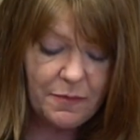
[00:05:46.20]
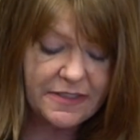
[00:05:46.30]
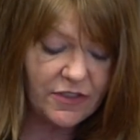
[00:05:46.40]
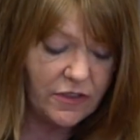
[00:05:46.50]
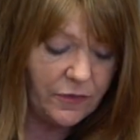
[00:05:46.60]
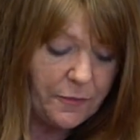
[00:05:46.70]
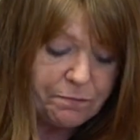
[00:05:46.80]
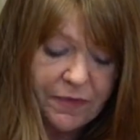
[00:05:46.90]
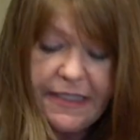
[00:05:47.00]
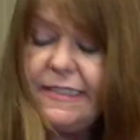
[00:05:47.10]
So
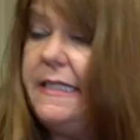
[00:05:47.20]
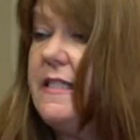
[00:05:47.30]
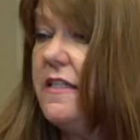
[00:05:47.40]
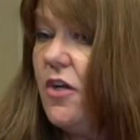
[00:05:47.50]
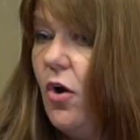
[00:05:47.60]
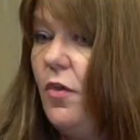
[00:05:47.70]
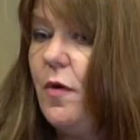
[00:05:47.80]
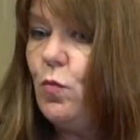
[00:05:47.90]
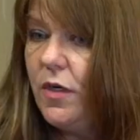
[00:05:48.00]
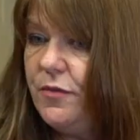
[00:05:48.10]
it's easier to hold
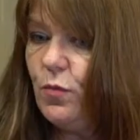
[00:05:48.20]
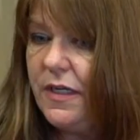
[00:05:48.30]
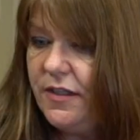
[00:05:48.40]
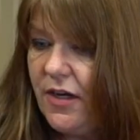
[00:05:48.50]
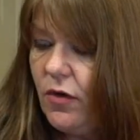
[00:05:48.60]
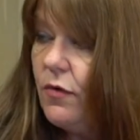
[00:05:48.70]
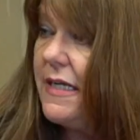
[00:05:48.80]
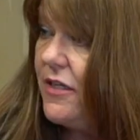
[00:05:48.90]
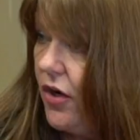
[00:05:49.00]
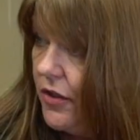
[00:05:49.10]
them when they're
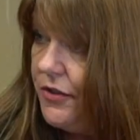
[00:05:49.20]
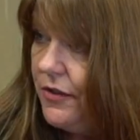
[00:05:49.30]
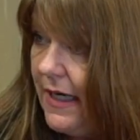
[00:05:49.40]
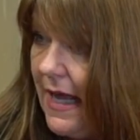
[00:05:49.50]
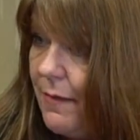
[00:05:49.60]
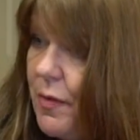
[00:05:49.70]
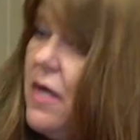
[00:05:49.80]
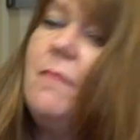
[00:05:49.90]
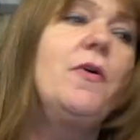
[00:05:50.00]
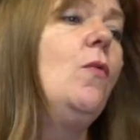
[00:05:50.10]
already on your lap,
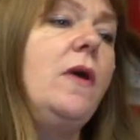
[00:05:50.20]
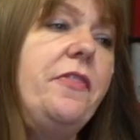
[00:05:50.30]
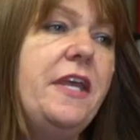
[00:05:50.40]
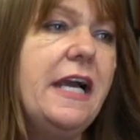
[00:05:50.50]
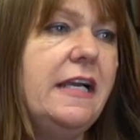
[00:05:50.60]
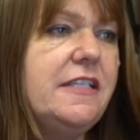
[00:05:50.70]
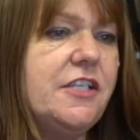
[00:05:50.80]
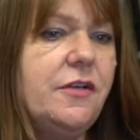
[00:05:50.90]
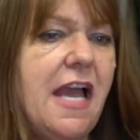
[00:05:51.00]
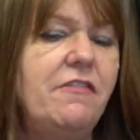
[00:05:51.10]
but one thing I do,
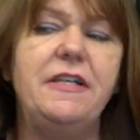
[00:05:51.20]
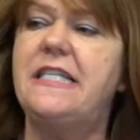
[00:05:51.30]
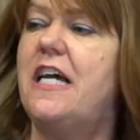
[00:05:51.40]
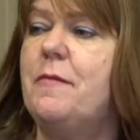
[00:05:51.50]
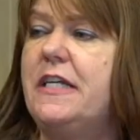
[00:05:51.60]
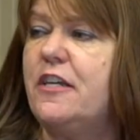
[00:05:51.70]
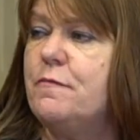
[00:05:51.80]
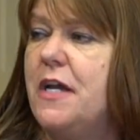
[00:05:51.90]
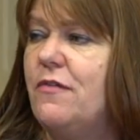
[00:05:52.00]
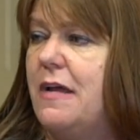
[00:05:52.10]
every time I give
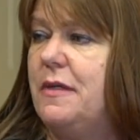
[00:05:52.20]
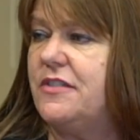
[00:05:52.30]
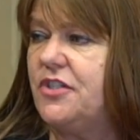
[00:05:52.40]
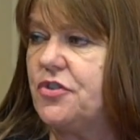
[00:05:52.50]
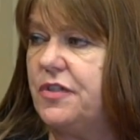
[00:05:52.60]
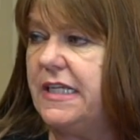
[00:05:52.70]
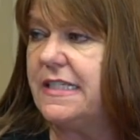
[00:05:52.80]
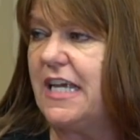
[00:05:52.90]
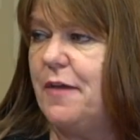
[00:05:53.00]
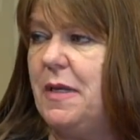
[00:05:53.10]
my rabbits a
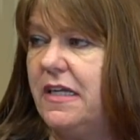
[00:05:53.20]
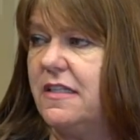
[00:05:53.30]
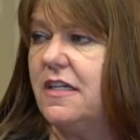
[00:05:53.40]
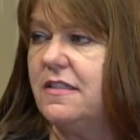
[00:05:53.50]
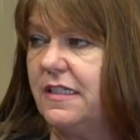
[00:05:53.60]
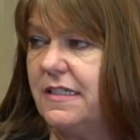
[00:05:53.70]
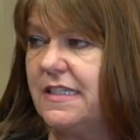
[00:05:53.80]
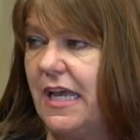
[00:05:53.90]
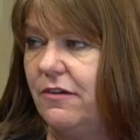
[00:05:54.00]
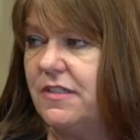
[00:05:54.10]
treat, I make a tutting
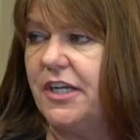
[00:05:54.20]
sound.